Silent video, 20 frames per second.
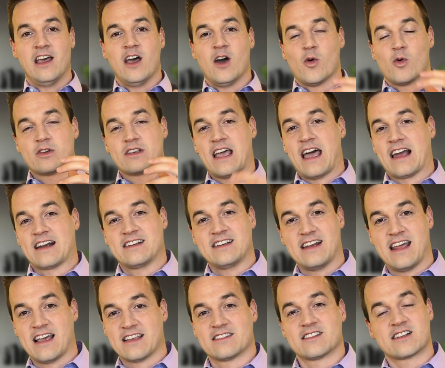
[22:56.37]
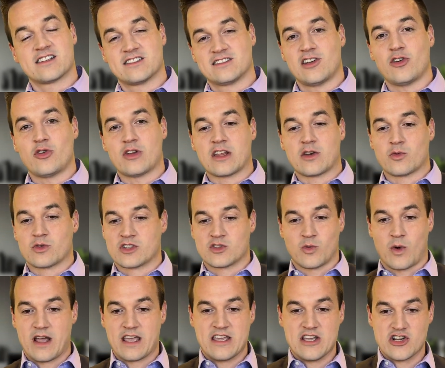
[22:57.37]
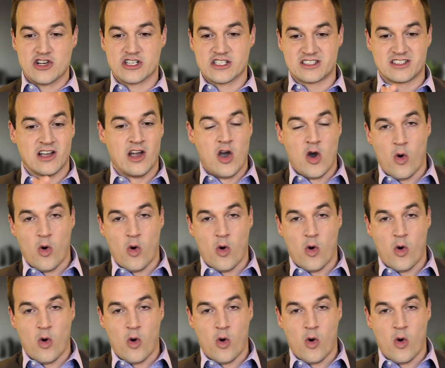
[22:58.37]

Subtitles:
was acting as the custodian, which is why he could just